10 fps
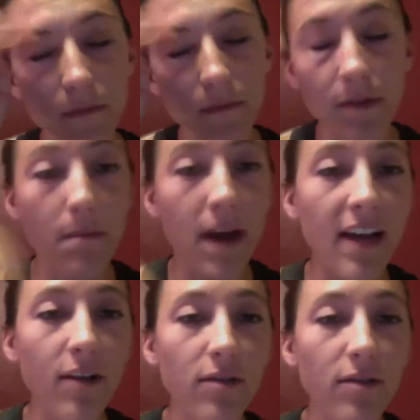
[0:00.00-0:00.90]
my
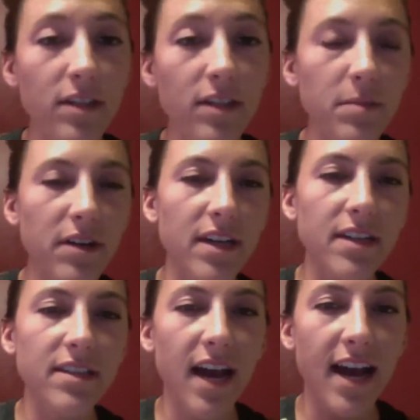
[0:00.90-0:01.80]
own experience,
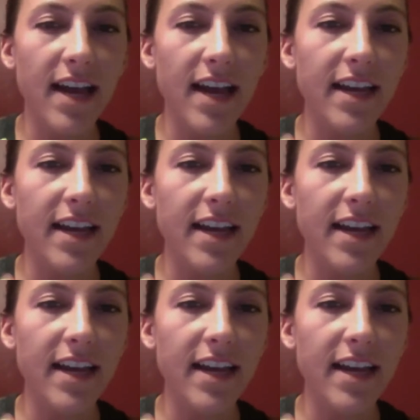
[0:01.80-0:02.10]
I get